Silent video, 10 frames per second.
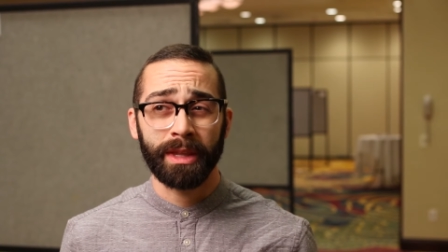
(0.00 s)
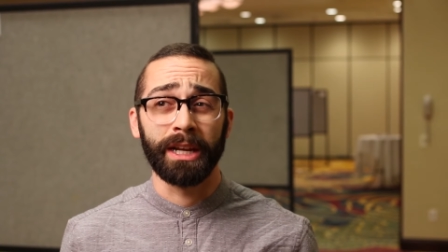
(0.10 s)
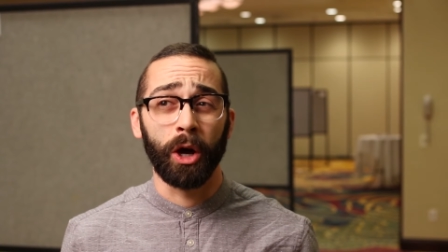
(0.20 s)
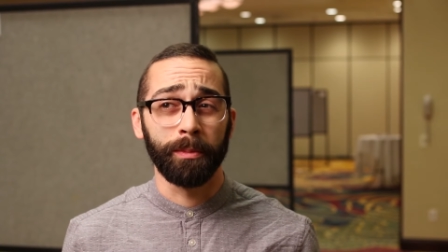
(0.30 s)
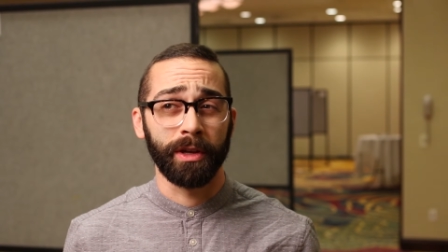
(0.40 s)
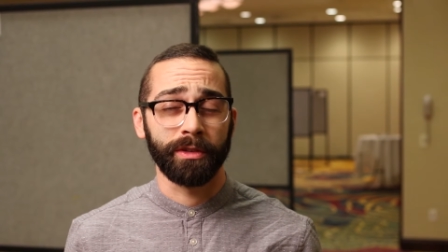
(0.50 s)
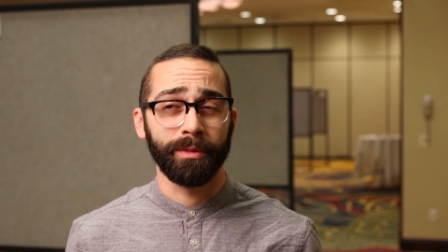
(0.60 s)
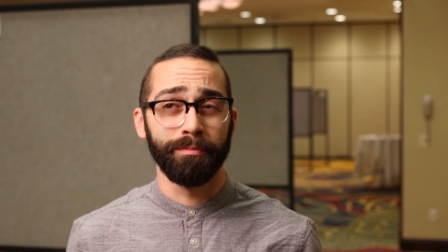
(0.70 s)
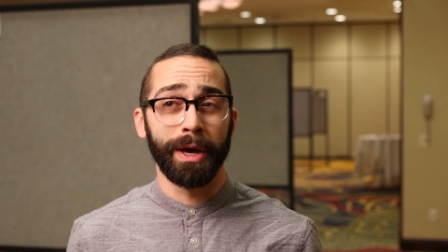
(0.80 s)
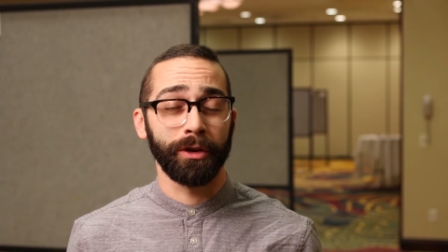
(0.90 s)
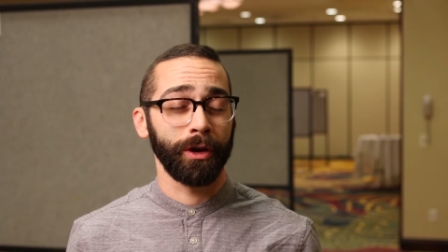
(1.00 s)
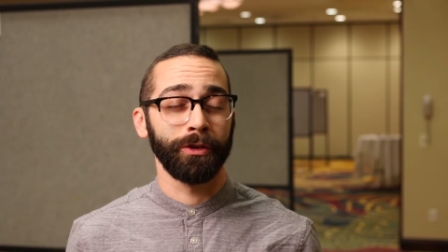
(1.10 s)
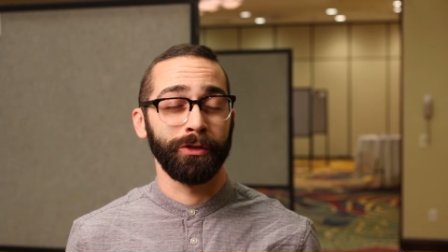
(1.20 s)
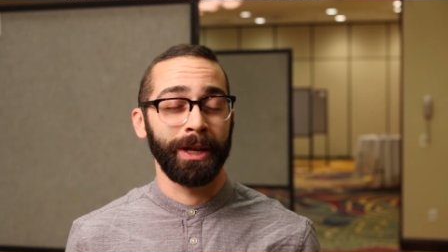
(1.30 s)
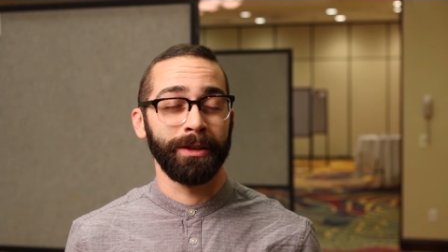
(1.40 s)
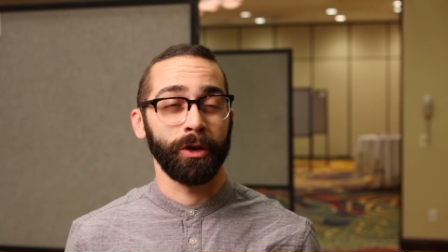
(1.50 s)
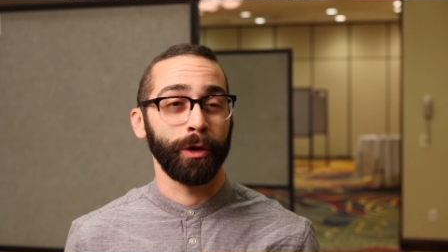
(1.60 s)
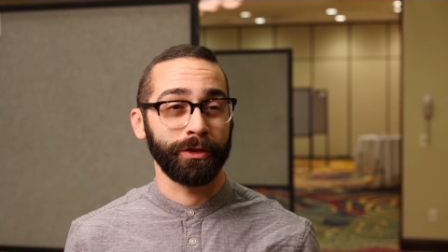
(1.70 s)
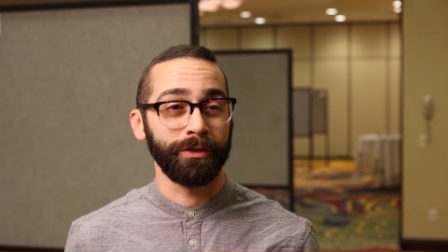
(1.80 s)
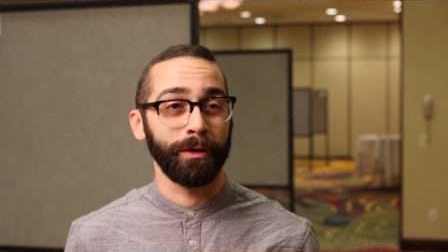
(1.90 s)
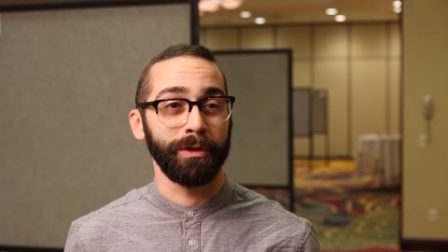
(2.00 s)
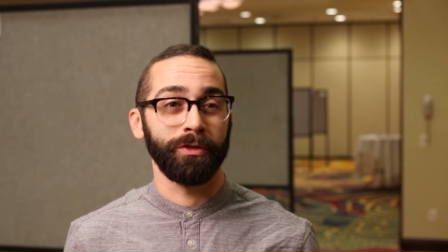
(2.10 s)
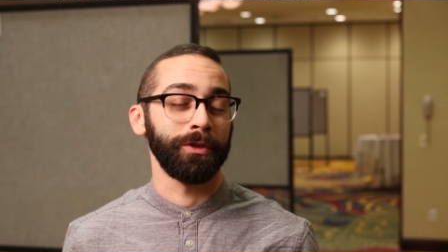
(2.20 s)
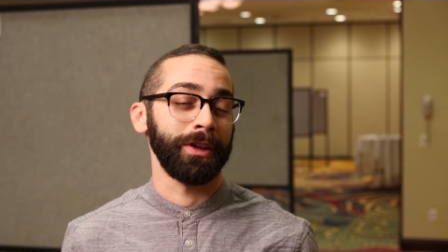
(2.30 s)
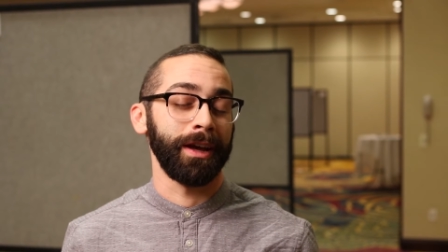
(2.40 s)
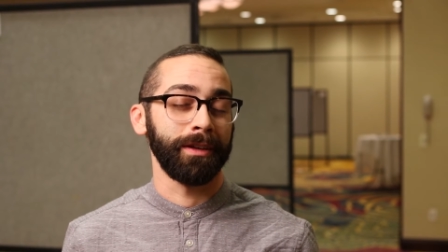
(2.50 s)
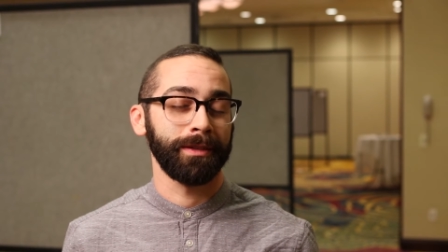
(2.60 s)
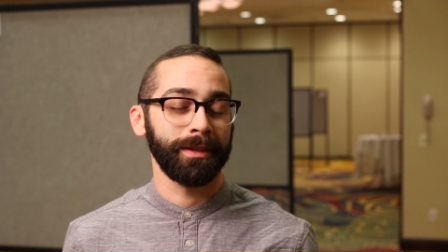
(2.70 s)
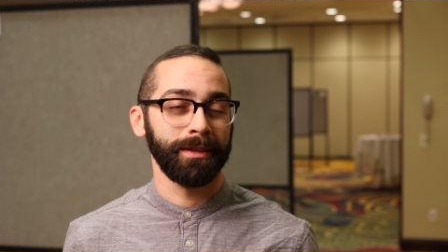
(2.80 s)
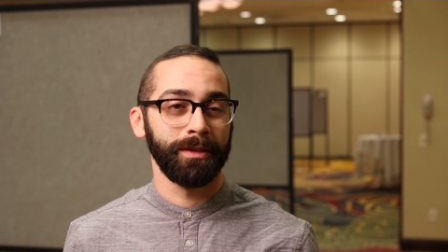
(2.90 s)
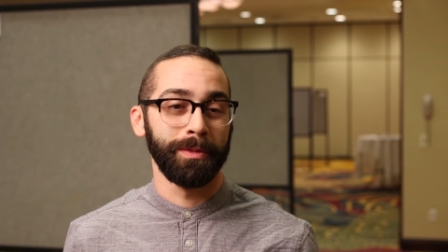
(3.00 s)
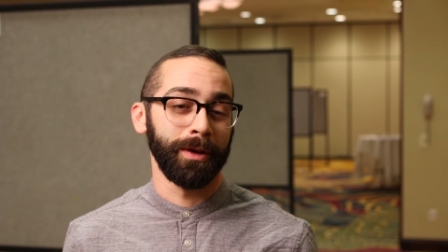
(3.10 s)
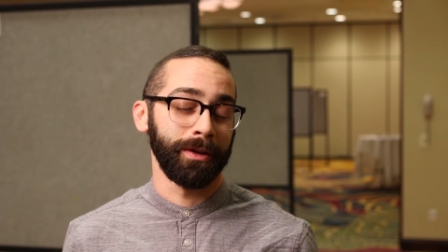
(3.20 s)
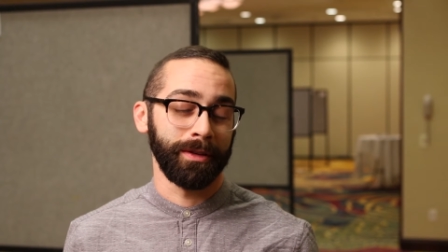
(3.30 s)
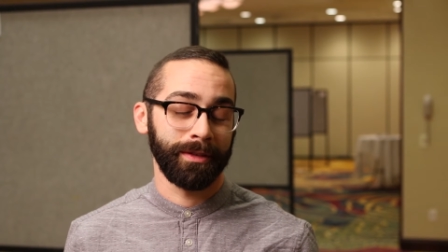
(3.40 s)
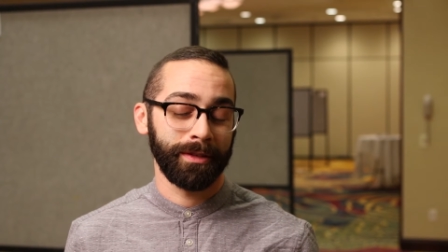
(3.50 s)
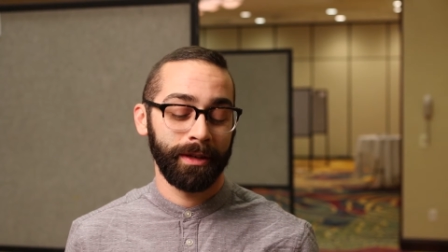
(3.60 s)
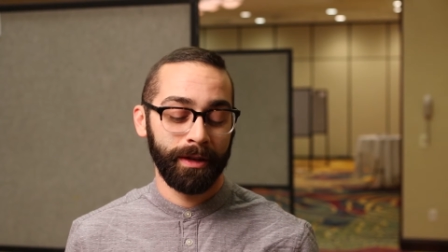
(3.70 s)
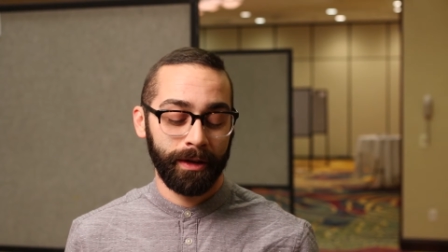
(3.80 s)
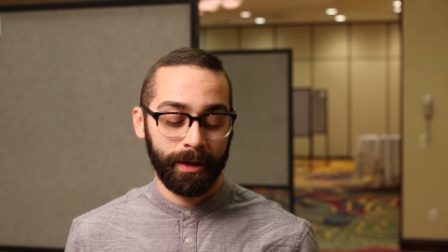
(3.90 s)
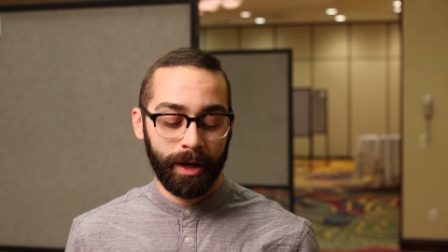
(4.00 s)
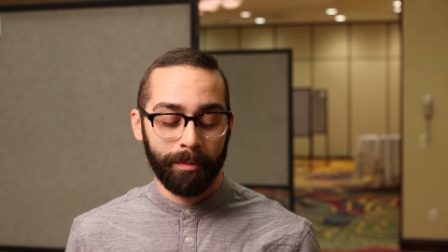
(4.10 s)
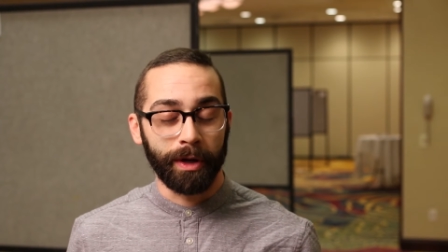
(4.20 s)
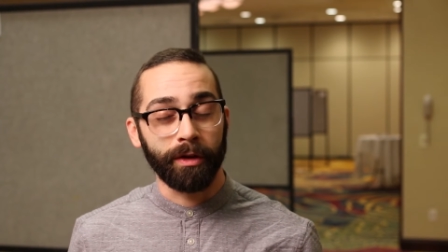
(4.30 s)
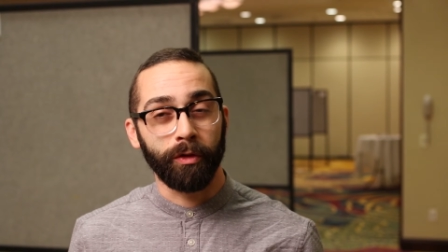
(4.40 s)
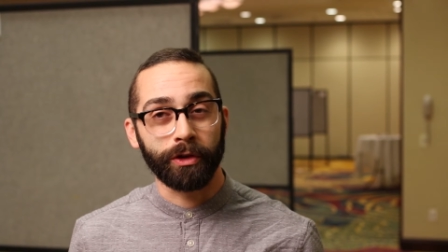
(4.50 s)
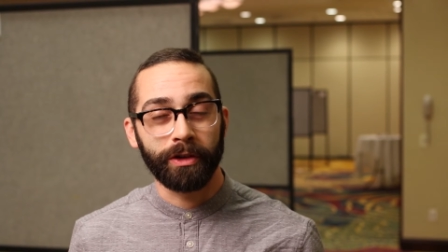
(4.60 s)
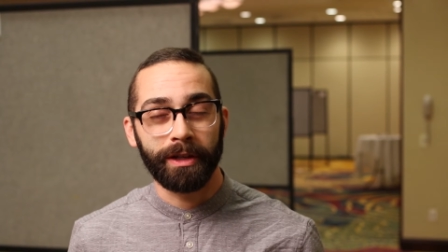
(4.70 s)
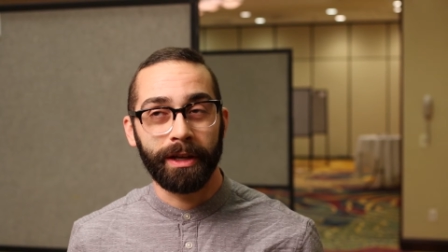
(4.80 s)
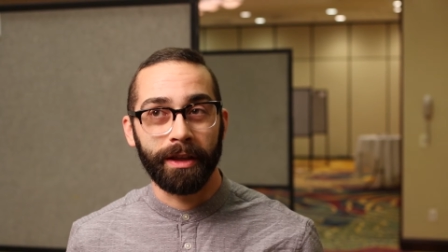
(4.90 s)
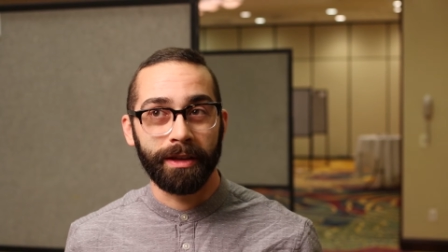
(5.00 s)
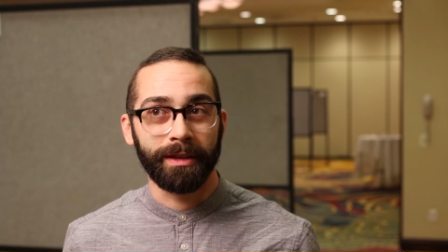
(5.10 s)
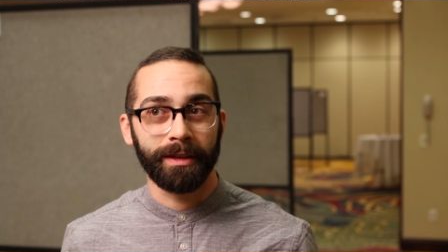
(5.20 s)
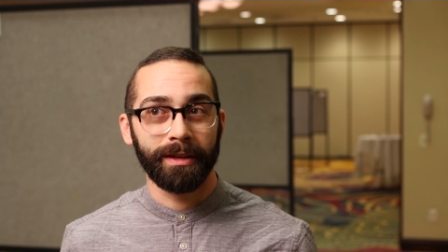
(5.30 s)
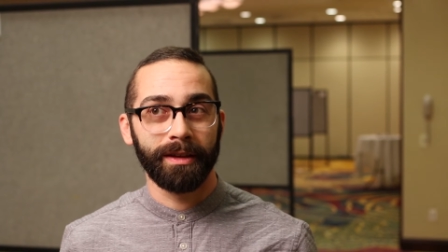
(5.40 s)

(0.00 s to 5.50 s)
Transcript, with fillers: it helps us better understand the questions that we first asked to be honest but unfortunately i think